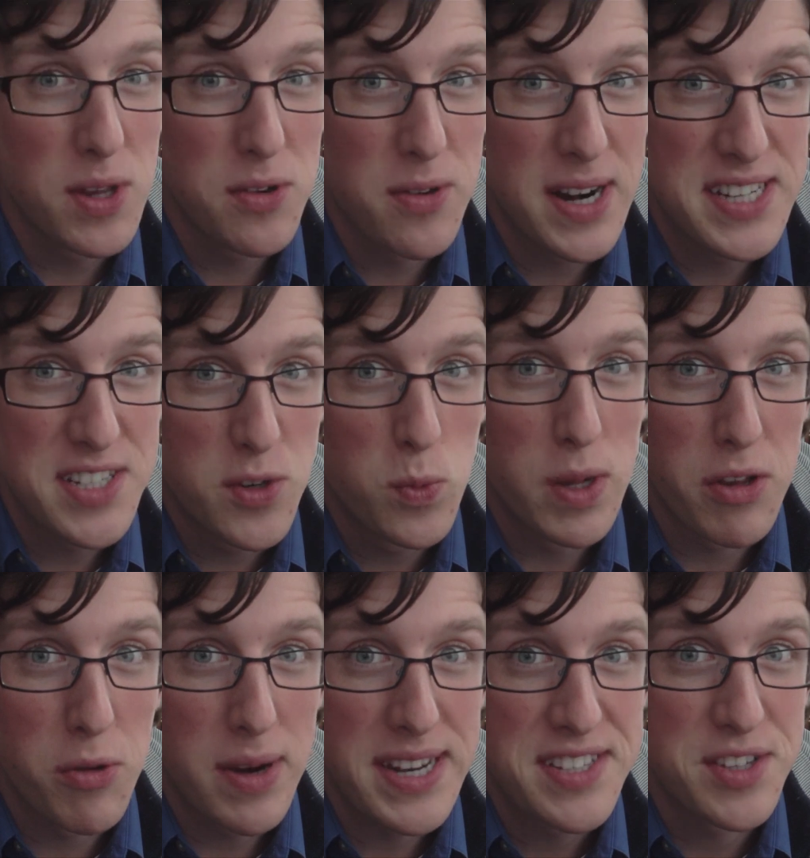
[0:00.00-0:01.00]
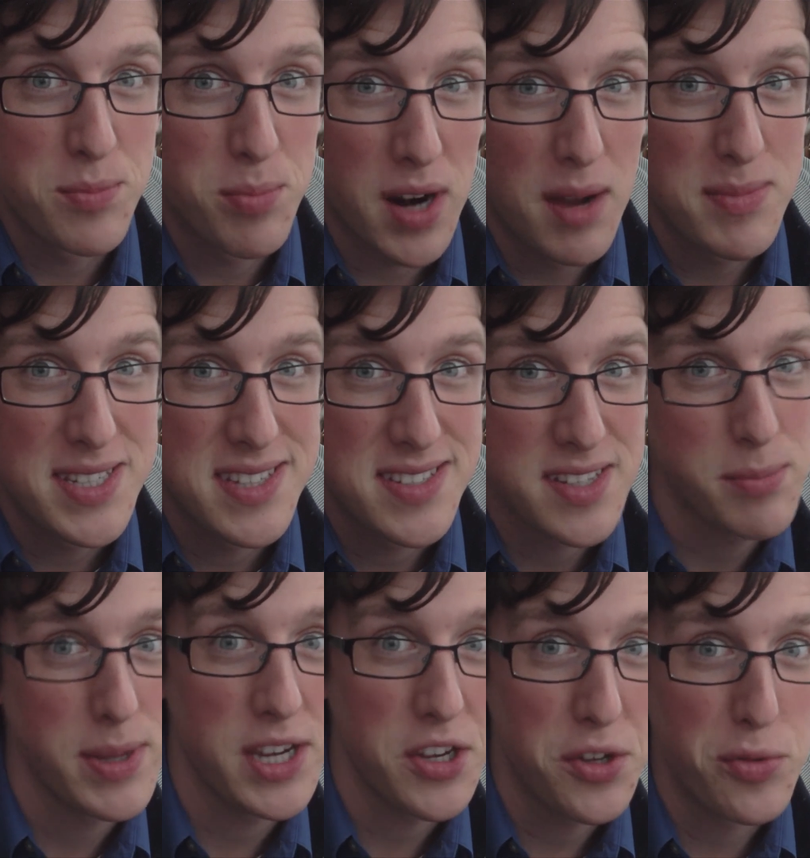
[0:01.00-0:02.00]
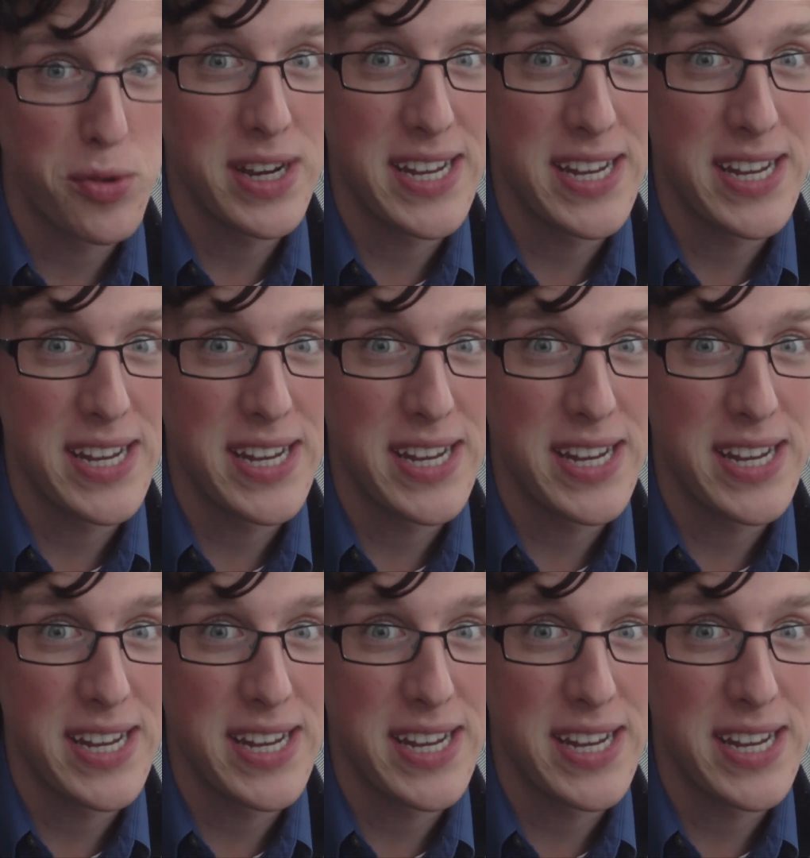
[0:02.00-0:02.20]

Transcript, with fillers: Will Grayson promises to be a good